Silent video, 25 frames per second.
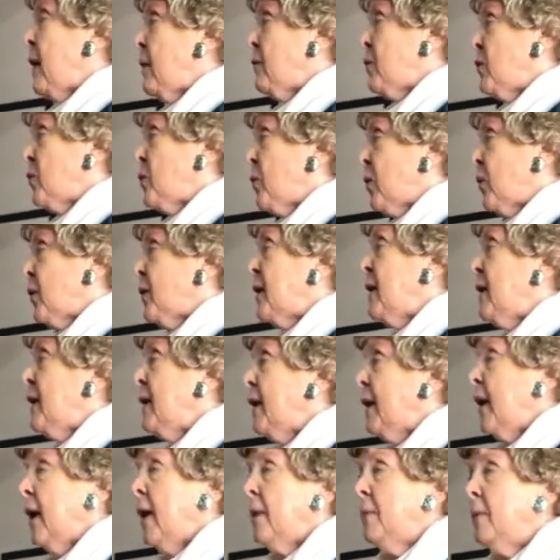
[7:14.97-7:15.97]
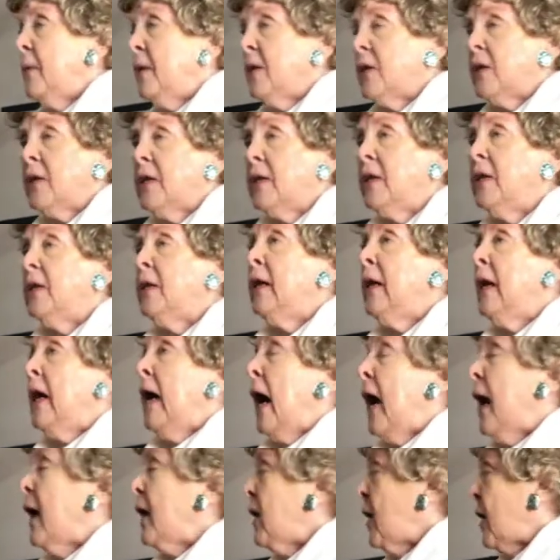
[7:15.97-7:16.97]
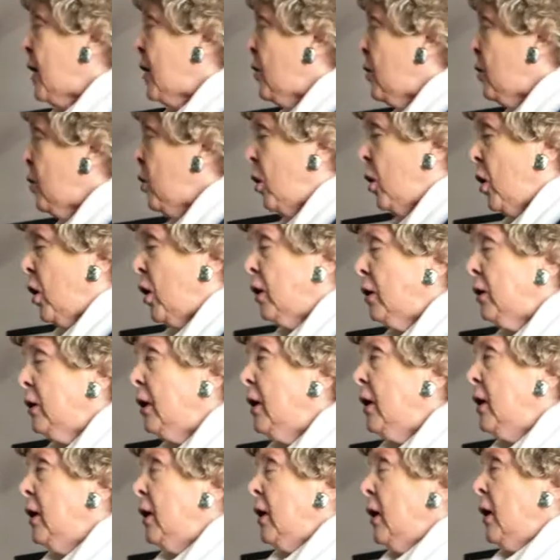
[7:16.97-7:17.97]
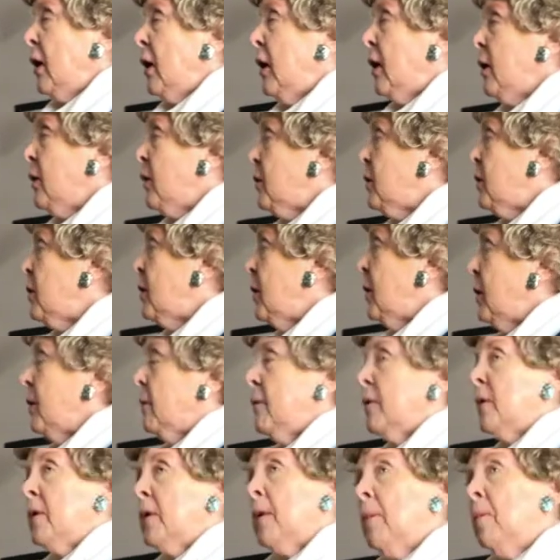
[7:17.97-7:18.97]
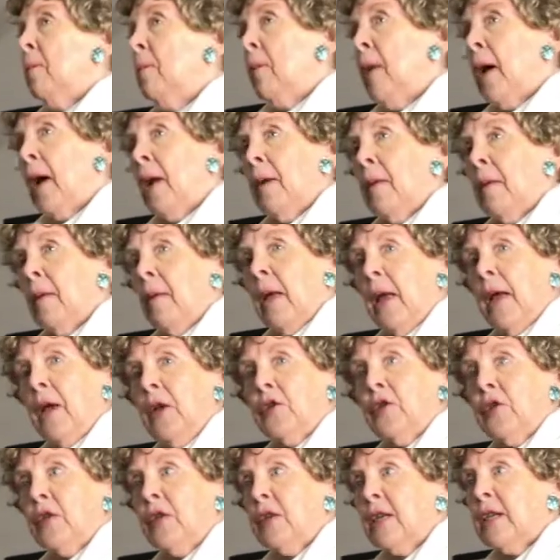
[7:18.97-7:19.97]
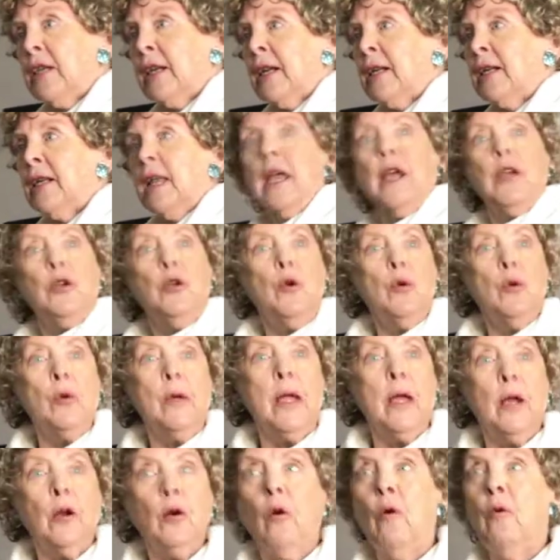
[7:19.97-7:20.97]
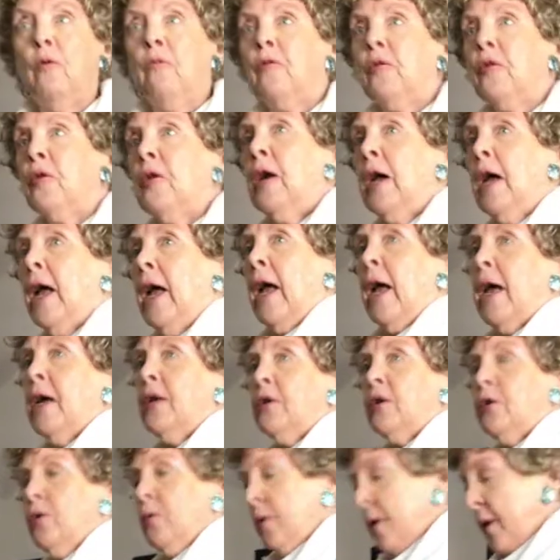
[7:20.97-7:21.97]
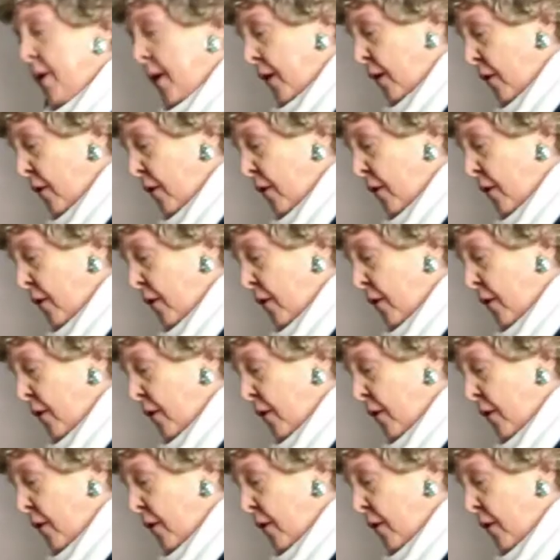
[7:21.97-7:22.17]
I was working at ABC. I got a call. My agent said, can you get over and do an